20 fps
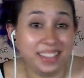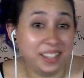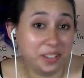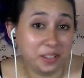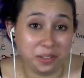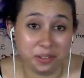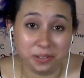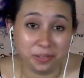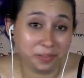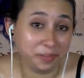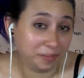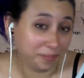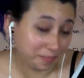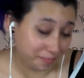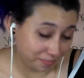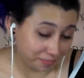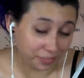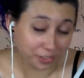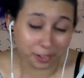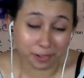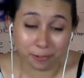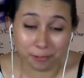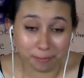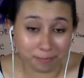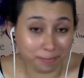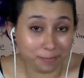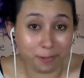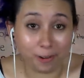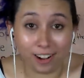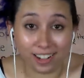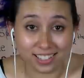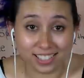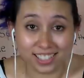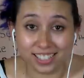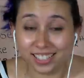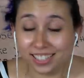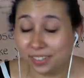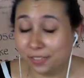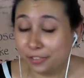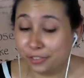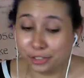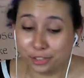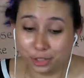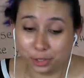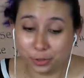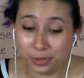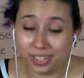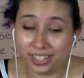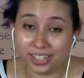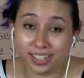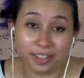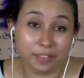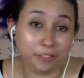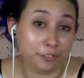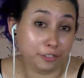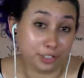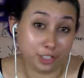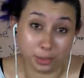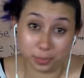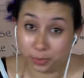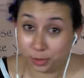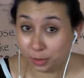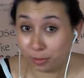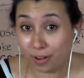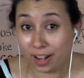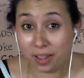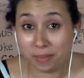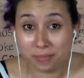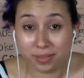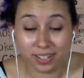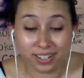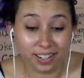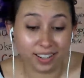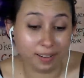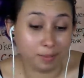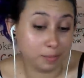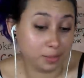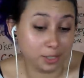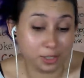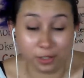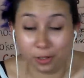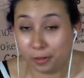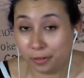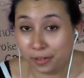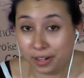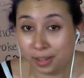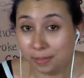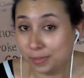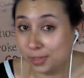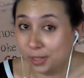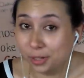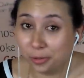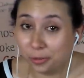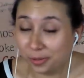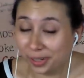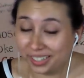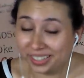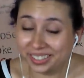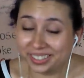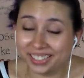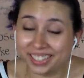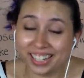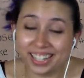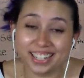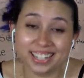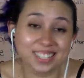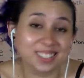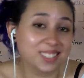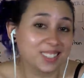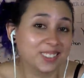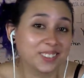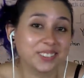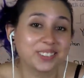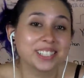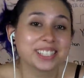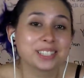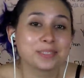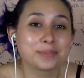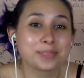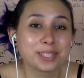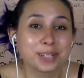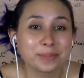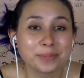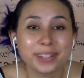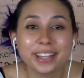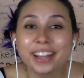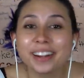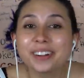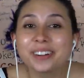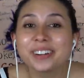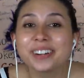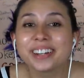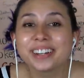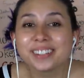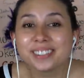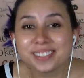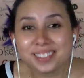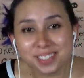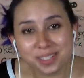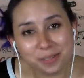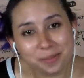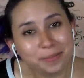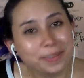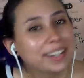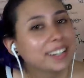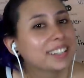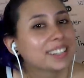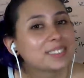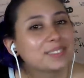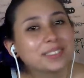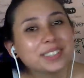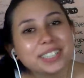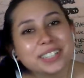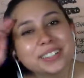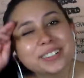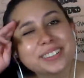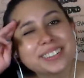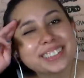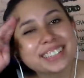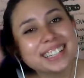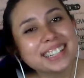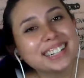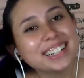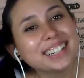thank you for watching and for joining and for subscribing, and I'm sorry I'm so weird, and as always, I'm Sarmiano, and I'll see you in my next video.